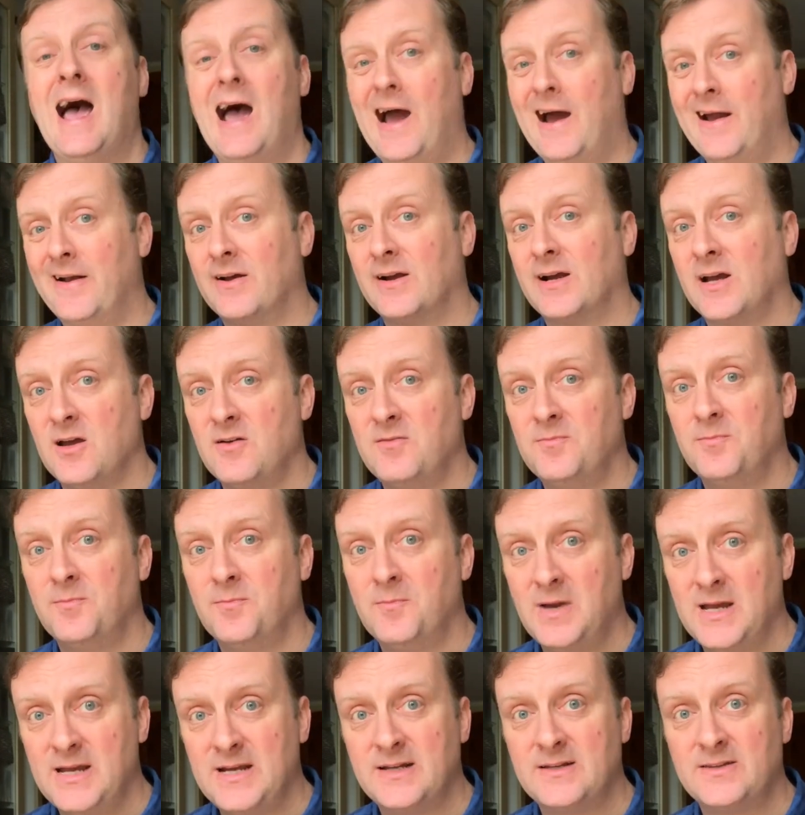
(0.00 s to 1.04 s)
and I go and
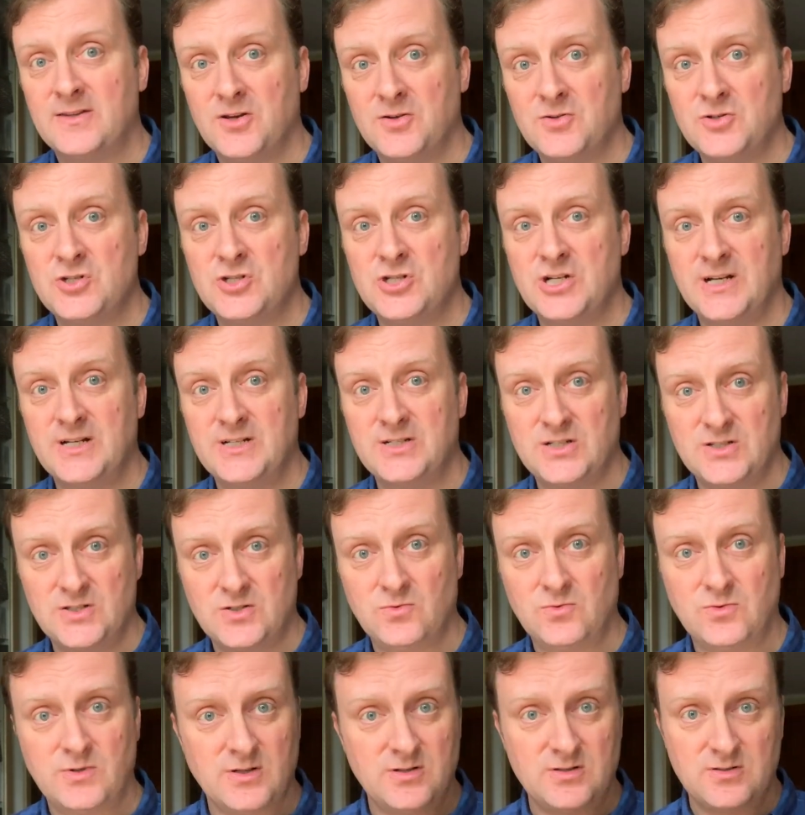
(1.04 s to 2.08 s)
make those changes,
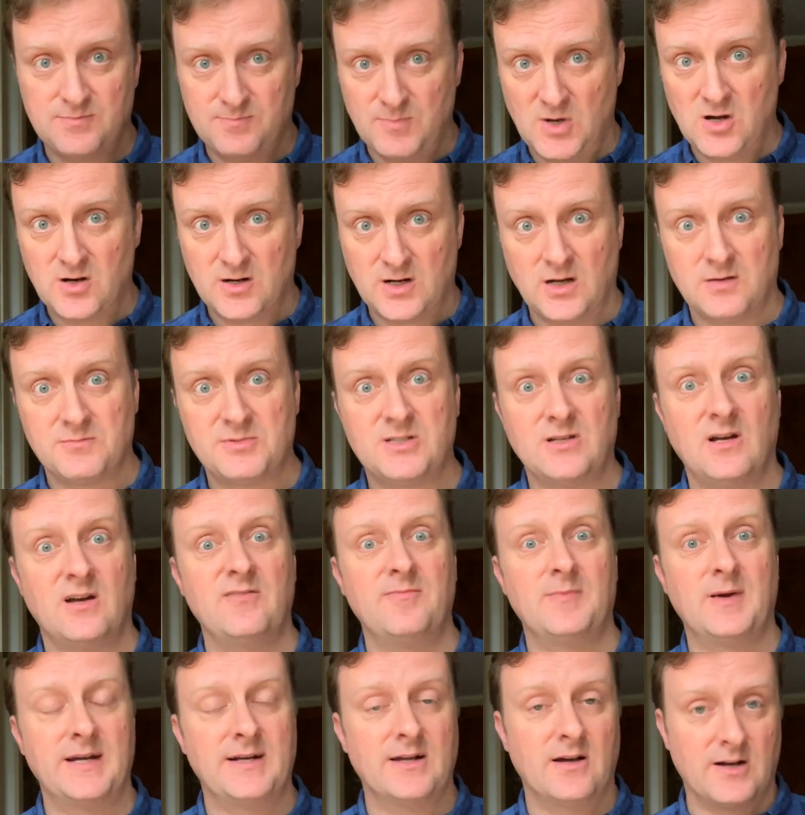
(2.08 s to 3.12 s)
all those markups that
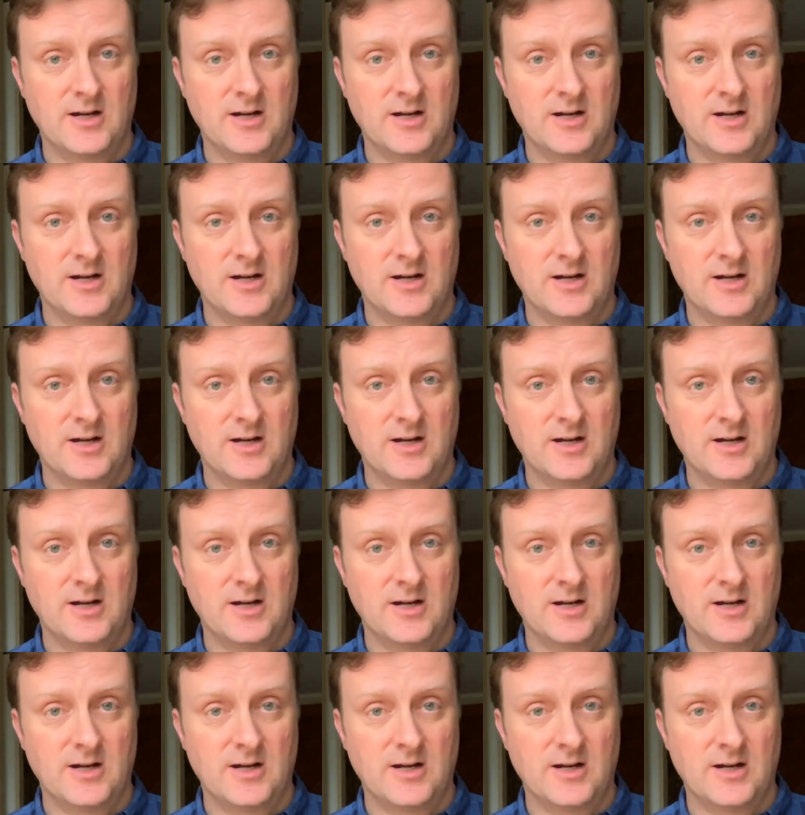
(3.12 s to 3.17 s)
I've made,